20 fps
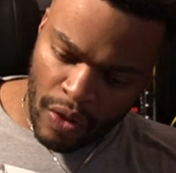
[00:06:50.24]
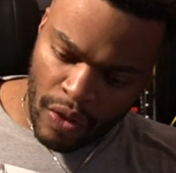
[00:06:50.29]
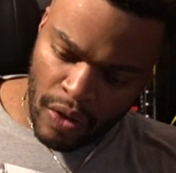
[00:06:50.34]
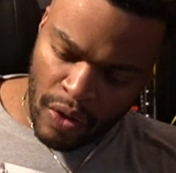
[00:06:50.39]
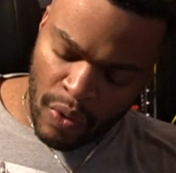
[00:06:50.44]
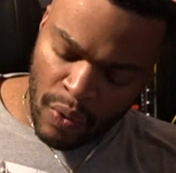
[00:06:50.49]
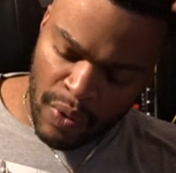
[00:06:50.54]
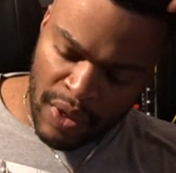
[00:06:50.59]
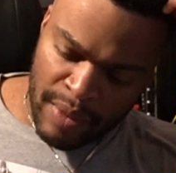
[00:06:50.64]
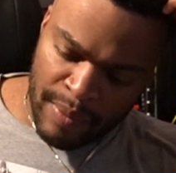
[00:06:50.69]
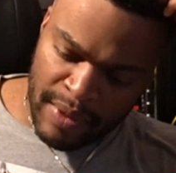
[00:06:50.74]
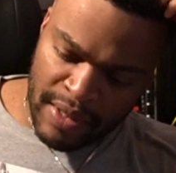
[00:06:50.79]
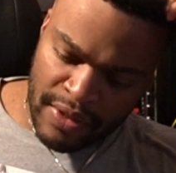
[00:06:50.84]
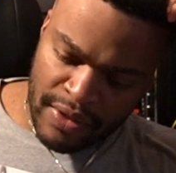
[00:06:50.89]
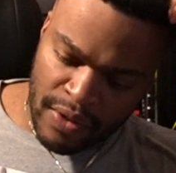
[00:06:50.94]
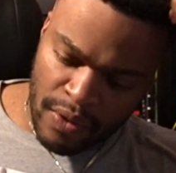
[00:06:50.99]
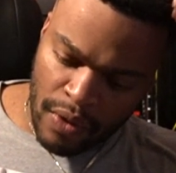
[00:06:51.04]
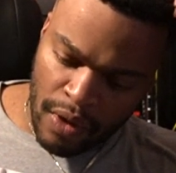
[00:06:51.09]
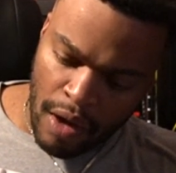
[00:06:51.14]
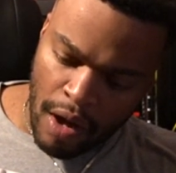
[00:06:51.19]
we be
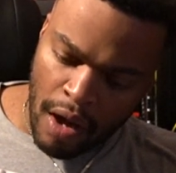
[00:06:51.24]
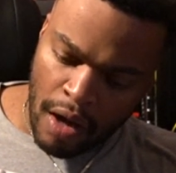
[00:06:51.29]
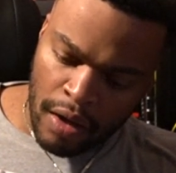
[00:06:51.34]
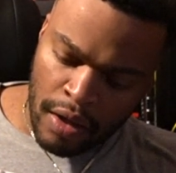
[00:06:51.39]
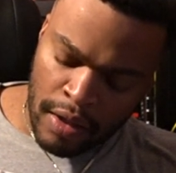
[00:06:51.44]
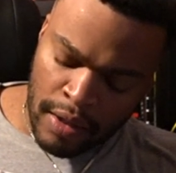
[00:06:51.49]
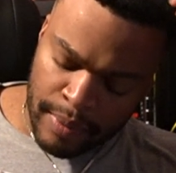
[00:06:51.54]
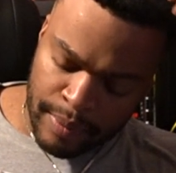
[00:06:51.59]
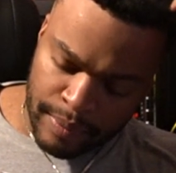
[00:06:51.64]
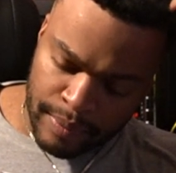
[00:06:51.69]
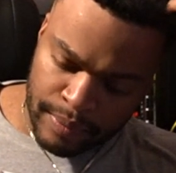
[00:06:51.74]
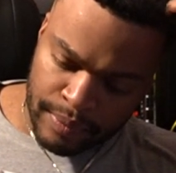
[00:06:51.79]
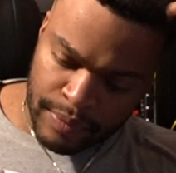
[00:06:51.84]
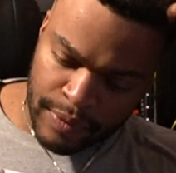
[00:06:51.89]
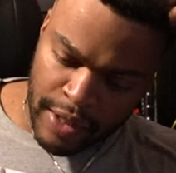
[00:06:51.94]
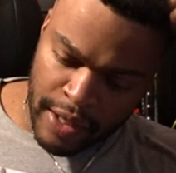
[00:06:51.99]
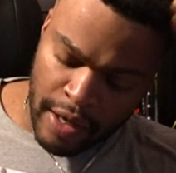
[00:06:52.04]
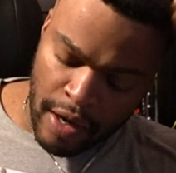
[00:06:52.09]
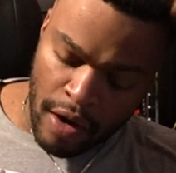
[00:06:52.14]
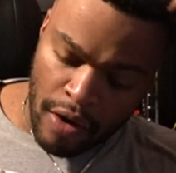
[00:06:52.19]
so caught up
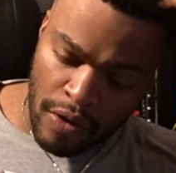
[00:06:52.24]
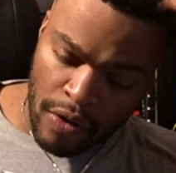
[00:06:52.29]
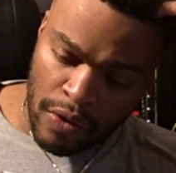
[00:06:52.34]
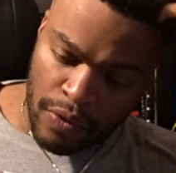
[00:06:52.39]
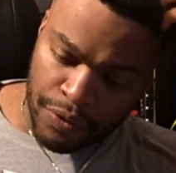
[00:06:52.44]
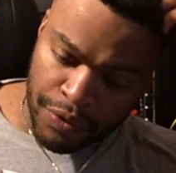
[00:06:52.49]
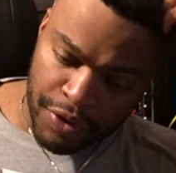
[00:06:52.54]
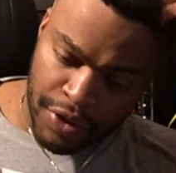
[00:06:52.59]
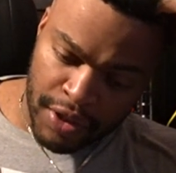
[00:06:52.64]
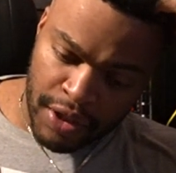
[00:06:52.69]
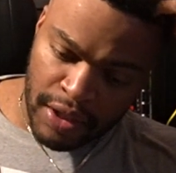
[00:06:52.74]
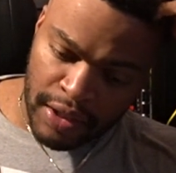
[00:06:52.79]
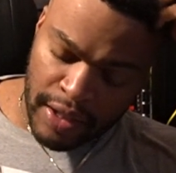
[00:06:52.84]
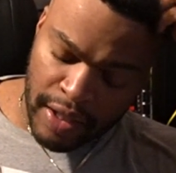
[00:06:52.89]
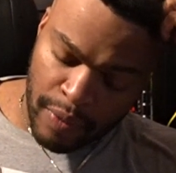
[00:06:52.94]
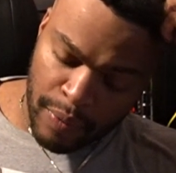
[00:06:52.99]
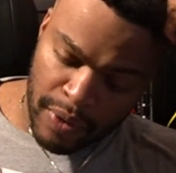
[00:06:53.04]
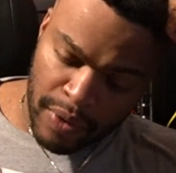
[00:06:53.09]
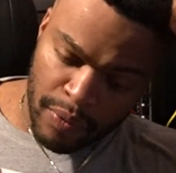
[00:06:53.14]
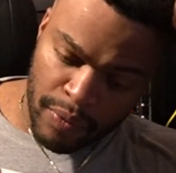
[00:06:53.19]
in our own shit
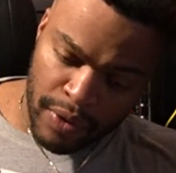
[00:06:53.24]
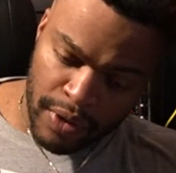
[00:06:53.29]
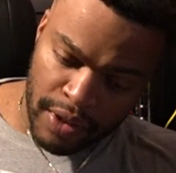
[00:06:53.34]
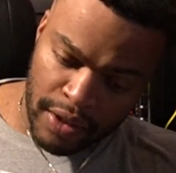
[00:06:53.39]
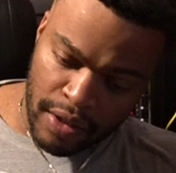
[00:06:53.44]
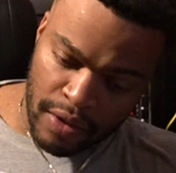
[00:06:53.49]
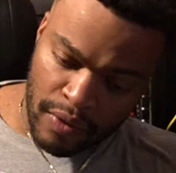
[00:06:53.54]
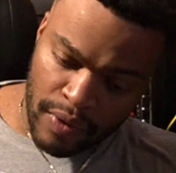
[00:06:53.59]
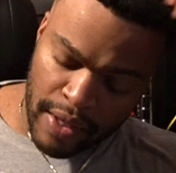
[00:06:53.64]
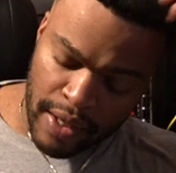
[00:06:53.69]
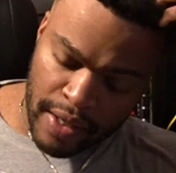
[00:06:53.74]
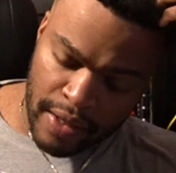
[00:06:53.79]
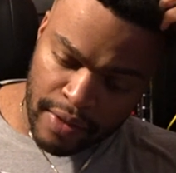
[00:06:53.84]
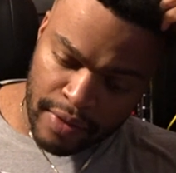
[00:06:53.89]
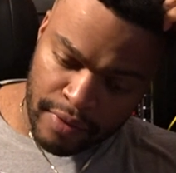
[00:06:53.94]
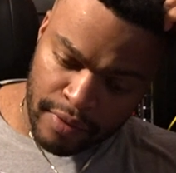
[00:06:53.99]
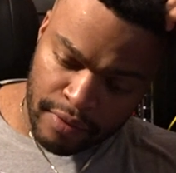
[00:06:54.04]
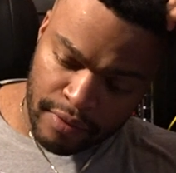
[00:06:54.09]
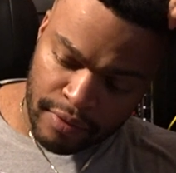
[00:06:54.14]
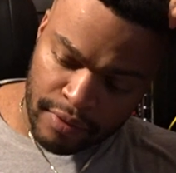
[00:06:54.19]
that we really don't
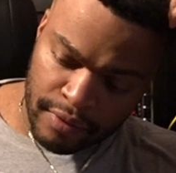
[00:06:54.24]
have